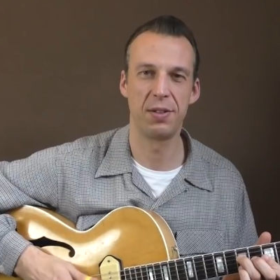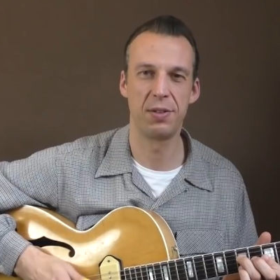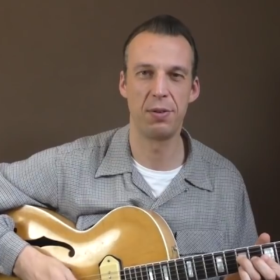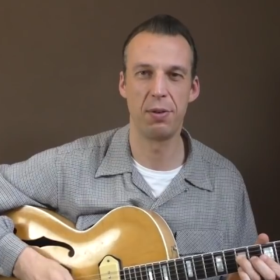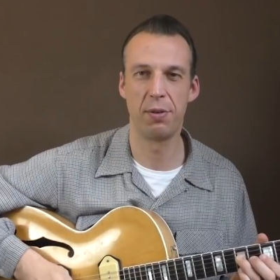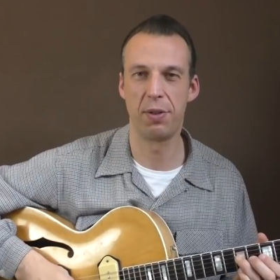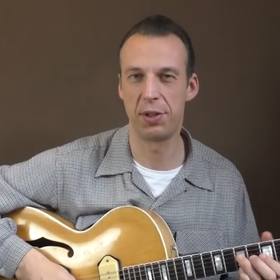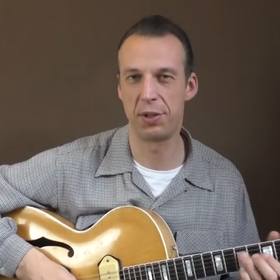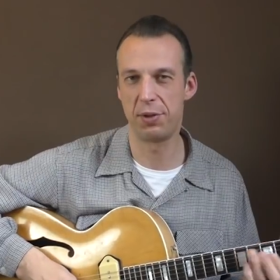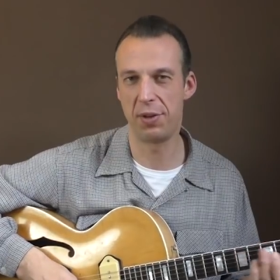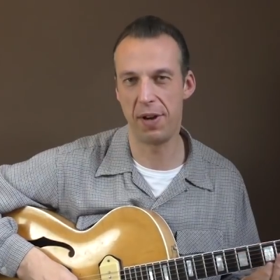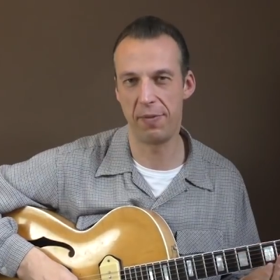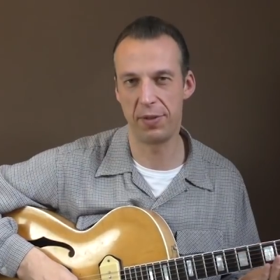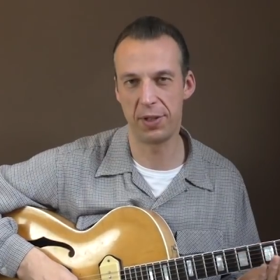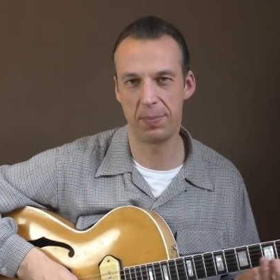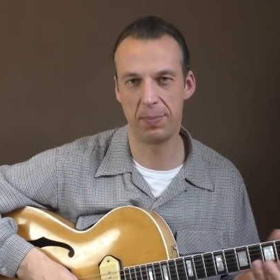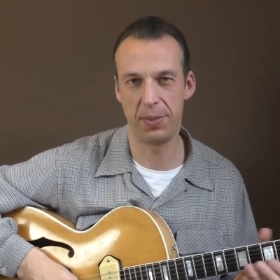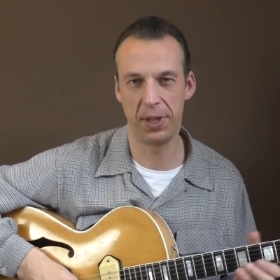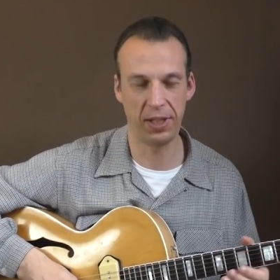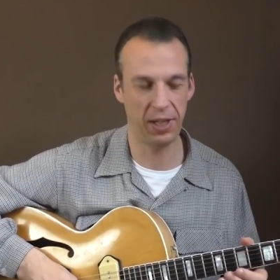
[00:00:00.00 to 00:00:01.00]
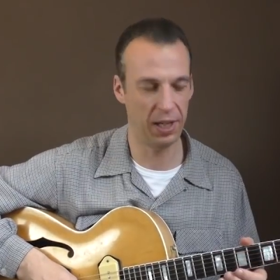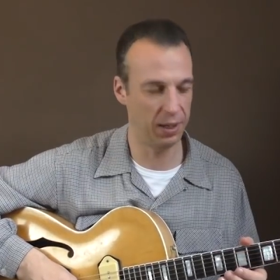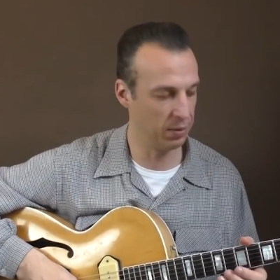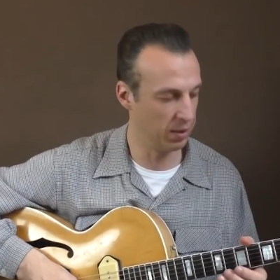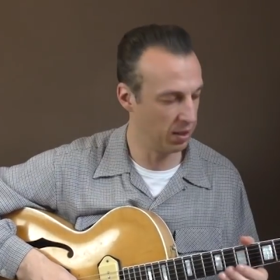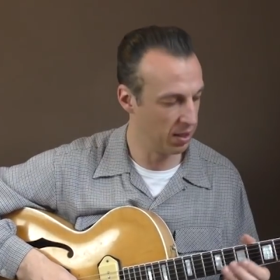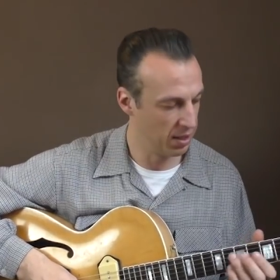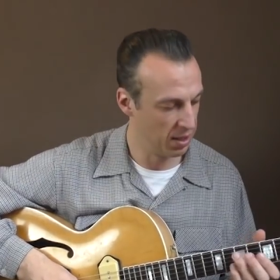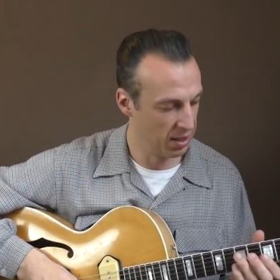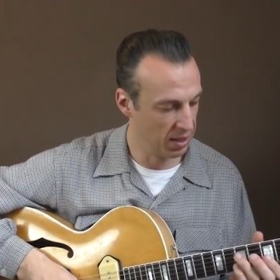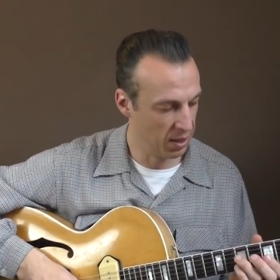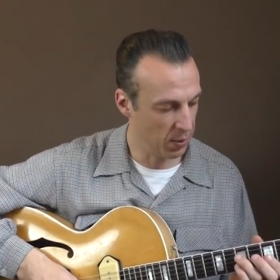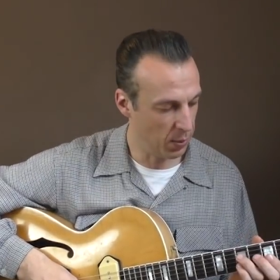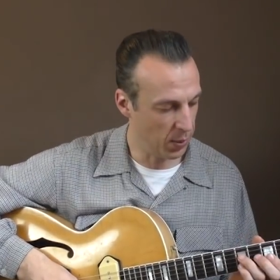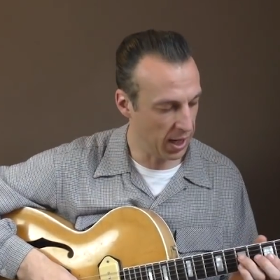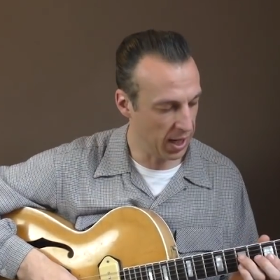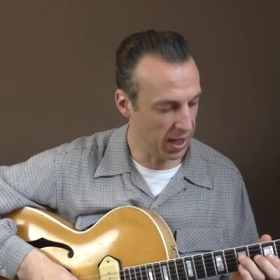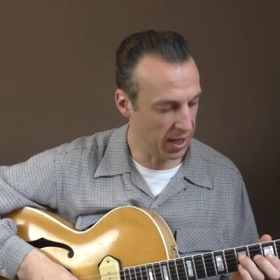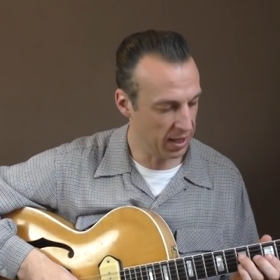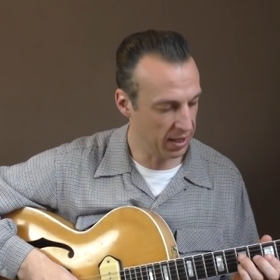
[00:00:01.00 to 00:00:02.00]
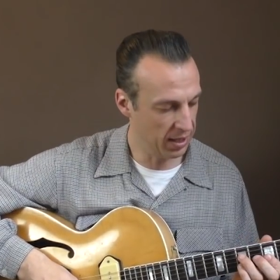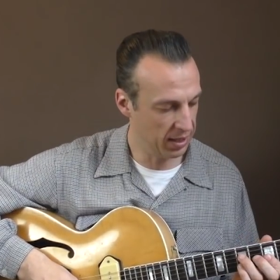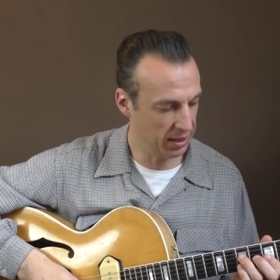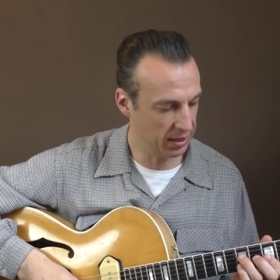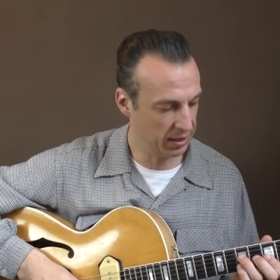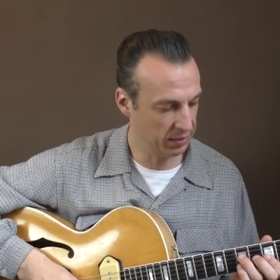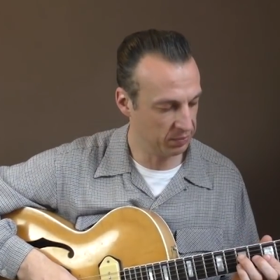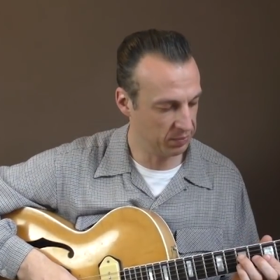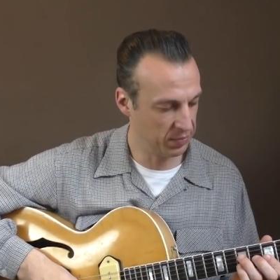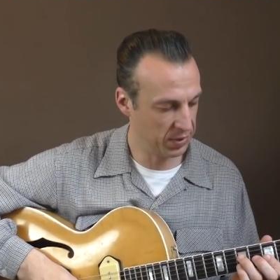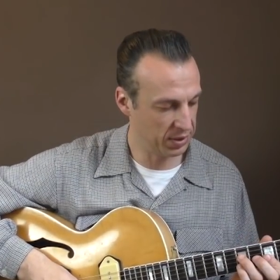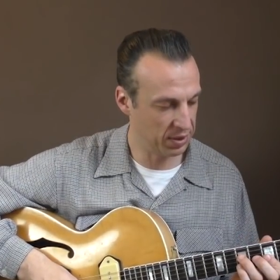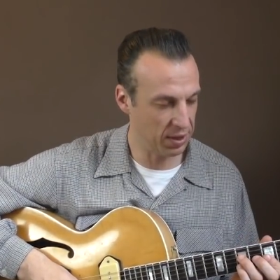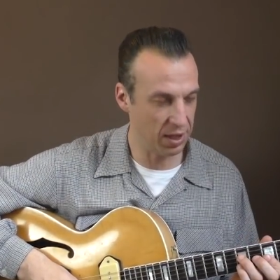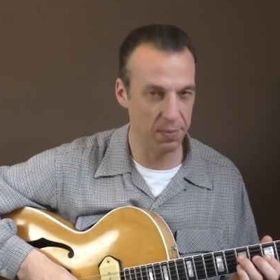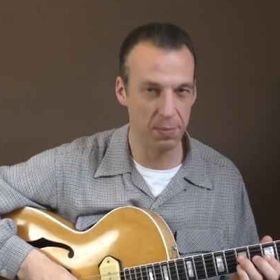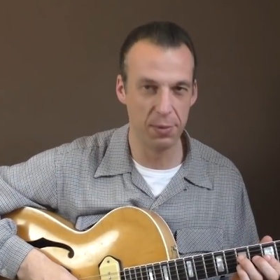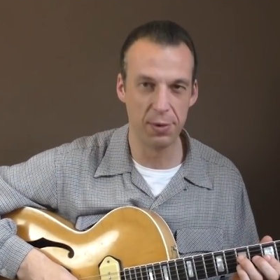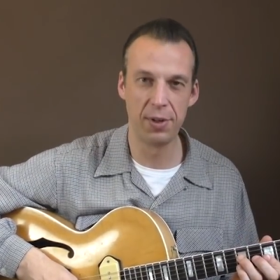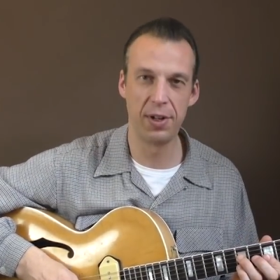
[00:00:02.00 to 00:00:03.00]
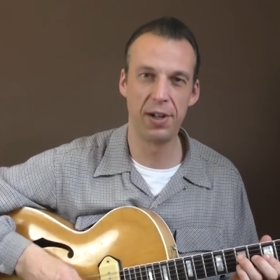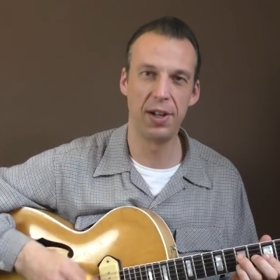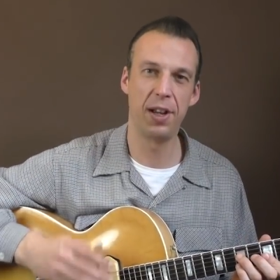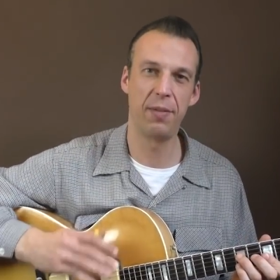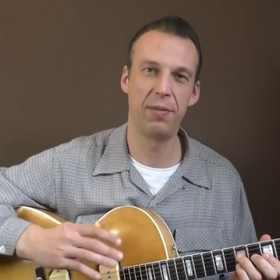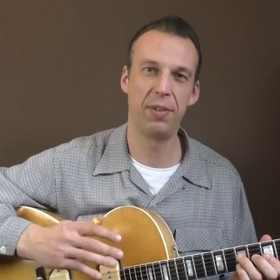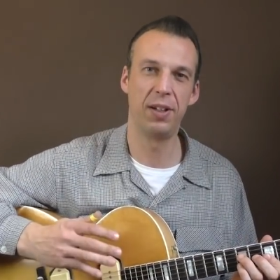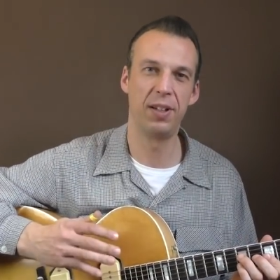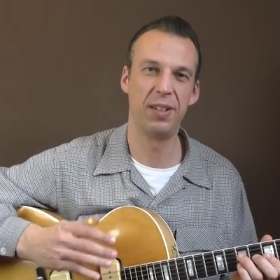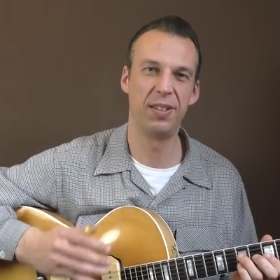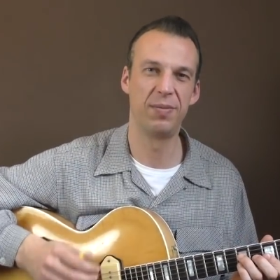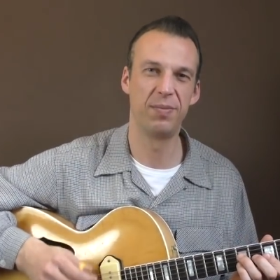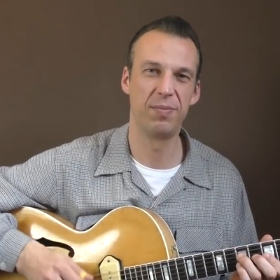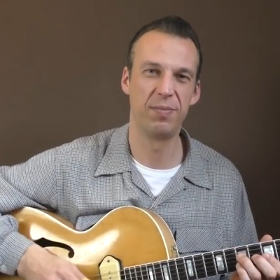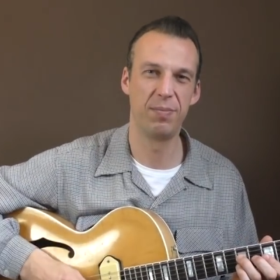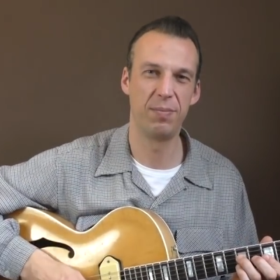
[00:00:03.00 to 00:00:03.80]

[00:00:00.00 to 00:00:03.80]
do the Travis picking, while um, Scotty Moore never